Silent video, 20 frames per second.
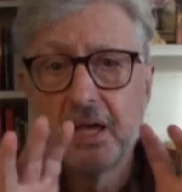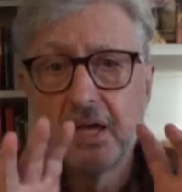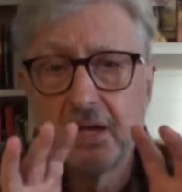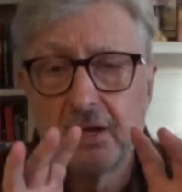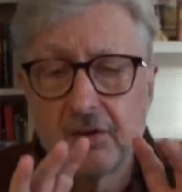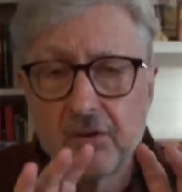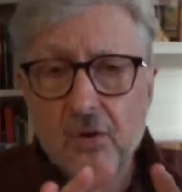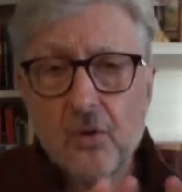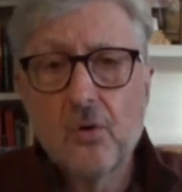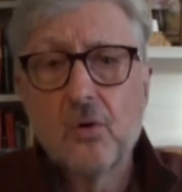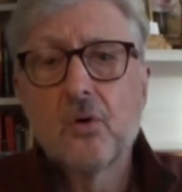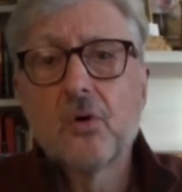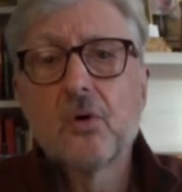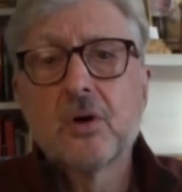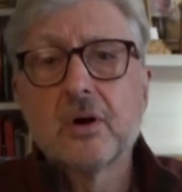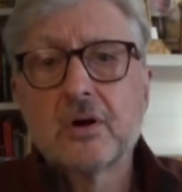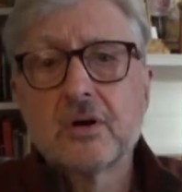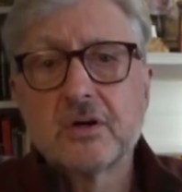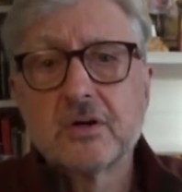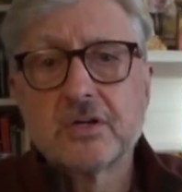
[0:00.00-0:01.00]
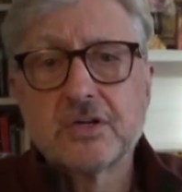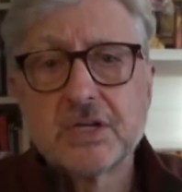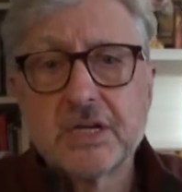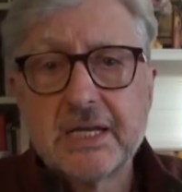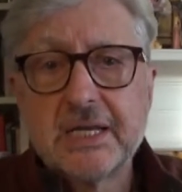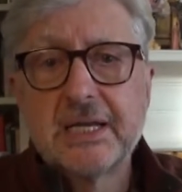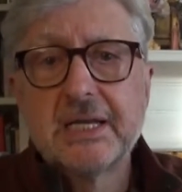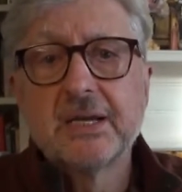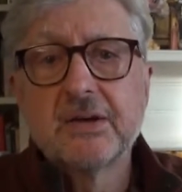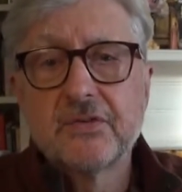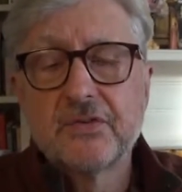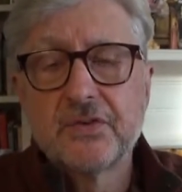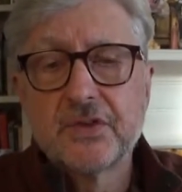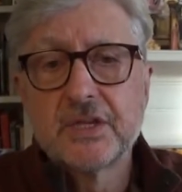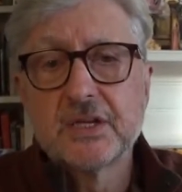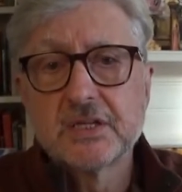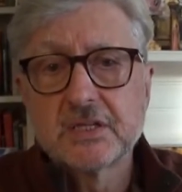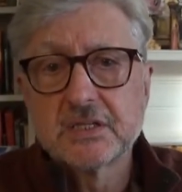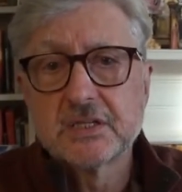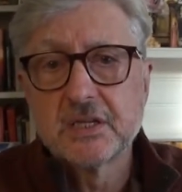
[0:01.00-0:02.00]
in order to give
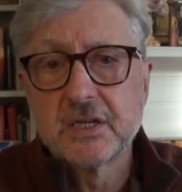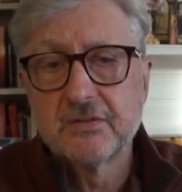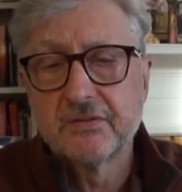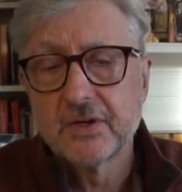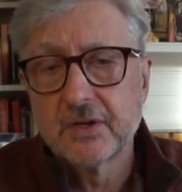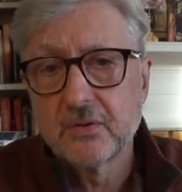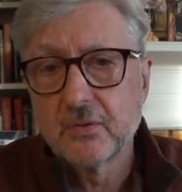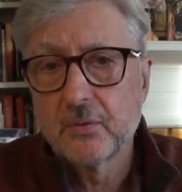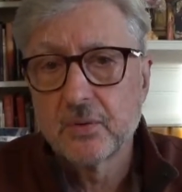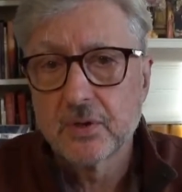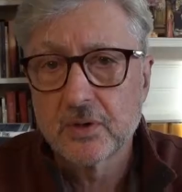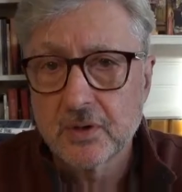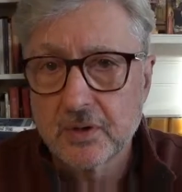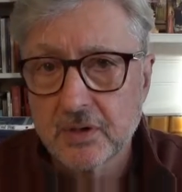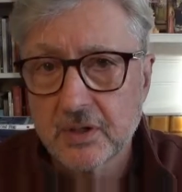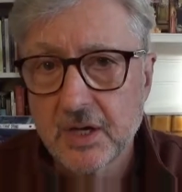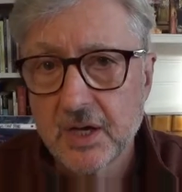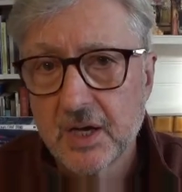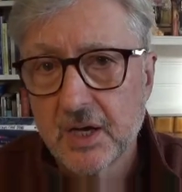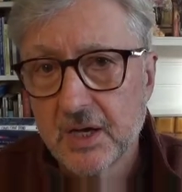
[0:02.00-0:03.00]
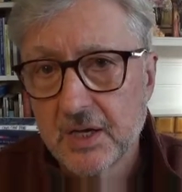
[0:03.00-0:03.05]
this living word